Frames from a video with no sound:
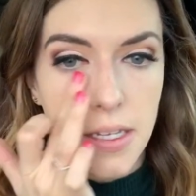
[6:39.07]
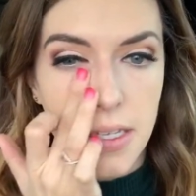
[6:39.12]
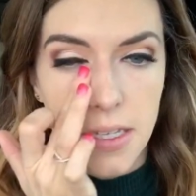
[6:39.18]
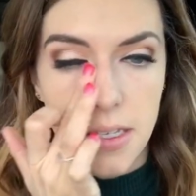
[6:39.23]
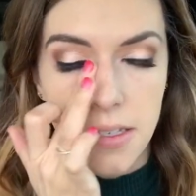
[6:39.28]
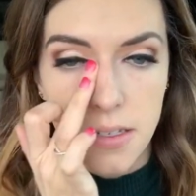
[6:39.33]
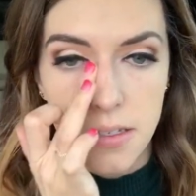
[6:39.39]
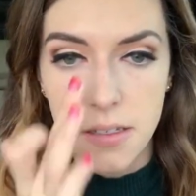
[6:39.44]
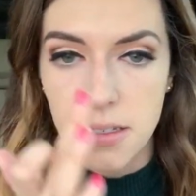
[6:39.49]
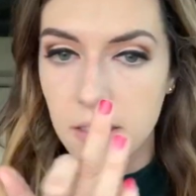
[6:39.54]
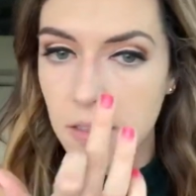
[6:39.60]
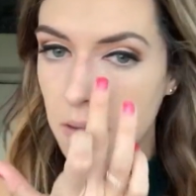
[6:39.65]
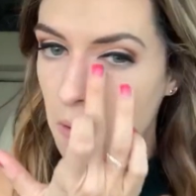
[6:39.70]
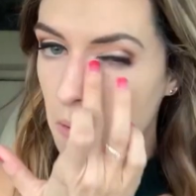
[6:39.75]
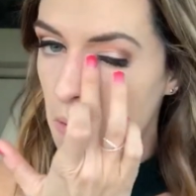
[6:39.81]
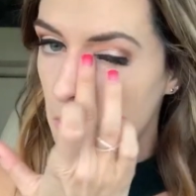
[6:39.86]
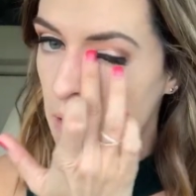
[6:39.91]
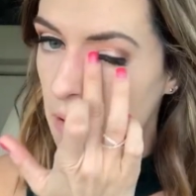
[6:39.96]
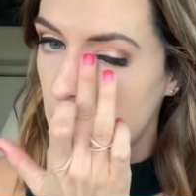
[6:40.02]
in
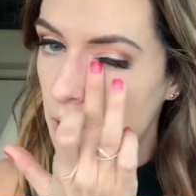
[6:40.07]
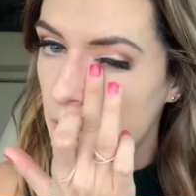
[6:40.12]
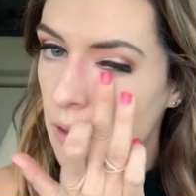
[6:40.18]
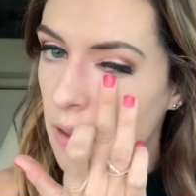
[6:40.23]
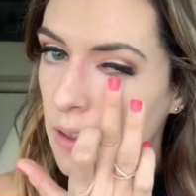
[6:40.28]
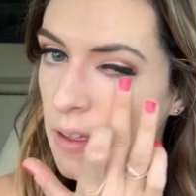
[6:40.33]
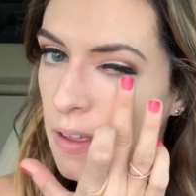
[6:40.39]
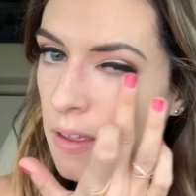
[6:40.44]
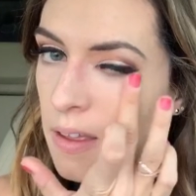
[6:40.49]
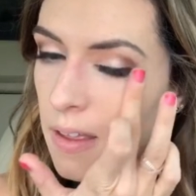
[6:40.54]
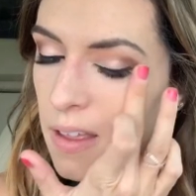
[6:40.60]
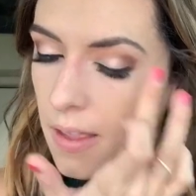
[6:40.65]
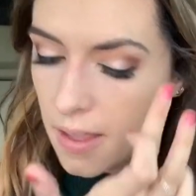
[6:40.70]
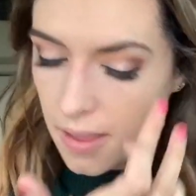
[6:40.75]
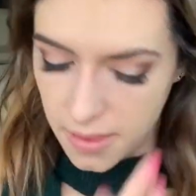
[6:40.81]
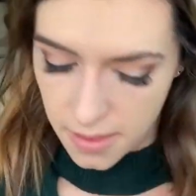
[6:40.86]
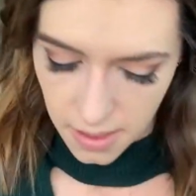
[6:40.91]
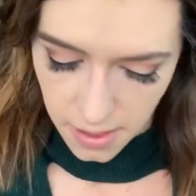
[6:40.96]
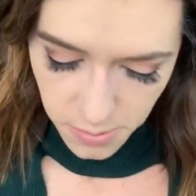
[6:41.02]

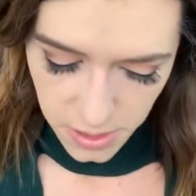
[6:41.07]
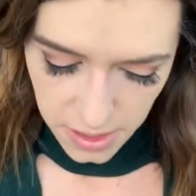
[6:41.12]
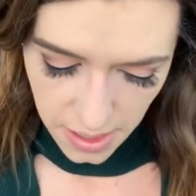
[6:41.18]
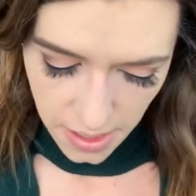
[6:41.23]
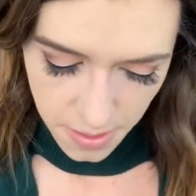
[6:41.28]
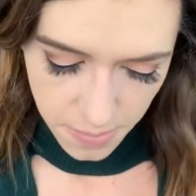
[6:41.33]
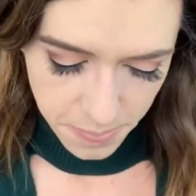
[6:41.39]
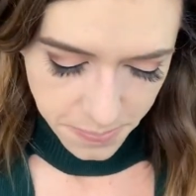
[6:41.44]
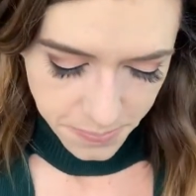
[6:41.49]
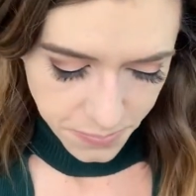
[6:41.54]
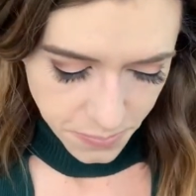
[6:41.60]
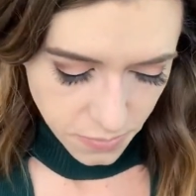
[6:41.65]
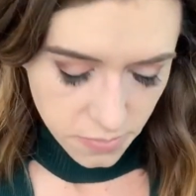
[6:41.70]
and then I'm done.